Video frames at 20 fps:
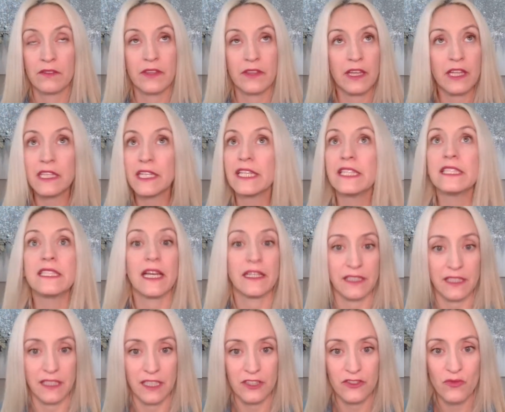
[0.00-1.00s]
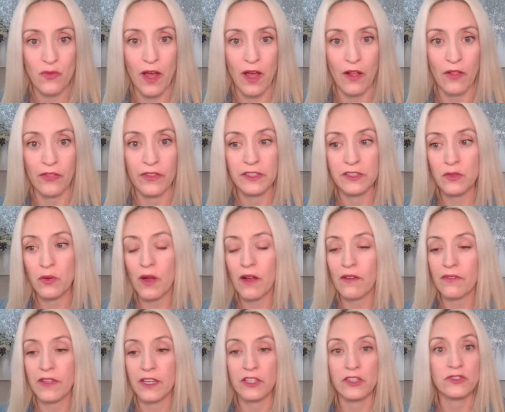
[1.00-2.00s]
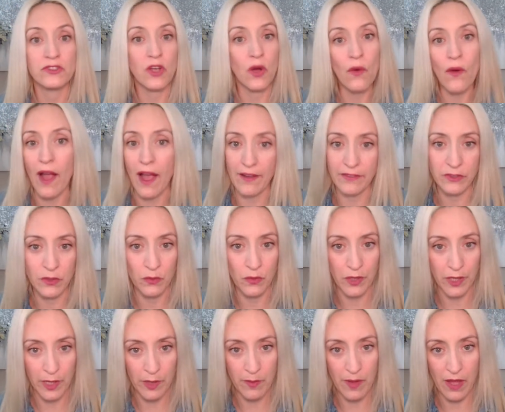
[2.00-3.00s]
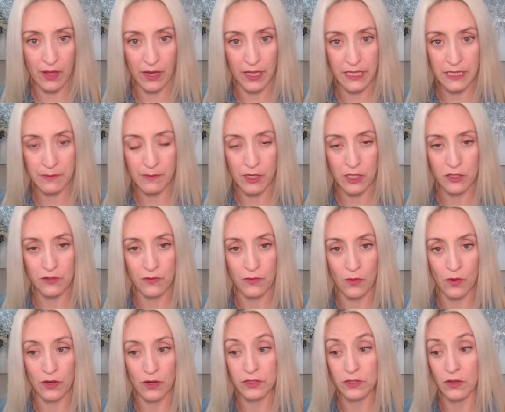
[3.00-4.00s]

the clean dozen as well, the 12 that you don't have to worry about as much for.